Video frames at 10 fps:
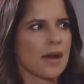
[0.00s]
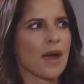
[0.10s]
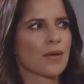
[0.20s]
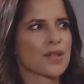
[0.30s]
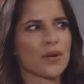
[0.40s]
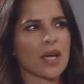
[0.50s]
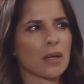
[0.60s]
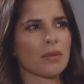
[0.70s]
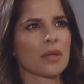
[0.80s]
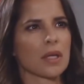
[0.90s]
And I was
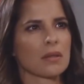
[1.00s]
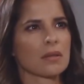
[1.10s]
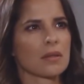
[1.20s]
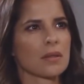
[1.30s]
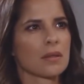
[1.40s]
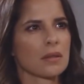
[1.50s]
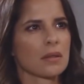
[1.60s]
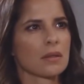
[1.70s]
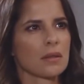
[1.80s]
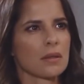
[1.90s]
okay with it.
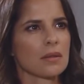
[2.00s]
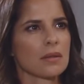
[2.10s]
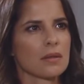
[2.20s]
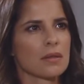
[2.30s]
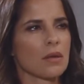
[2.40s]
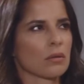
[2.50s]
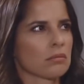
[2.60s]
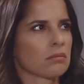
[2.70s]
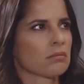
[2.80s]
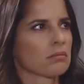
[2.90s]

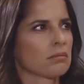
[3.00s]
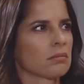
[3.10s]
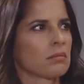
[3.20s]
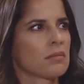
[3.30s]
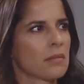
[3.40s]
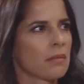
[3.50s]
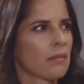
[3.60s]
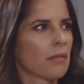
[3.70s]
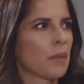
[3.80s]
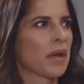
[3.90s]
So,
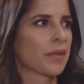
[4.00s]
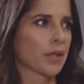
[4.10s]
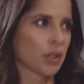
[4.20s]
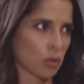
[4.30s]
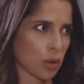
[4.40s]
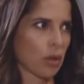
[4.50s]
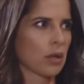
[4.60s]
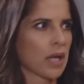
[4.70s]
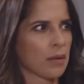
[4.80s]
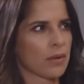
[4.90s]
I meant that you were
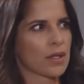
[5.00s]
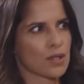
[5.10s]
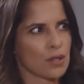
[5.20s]
okay with it,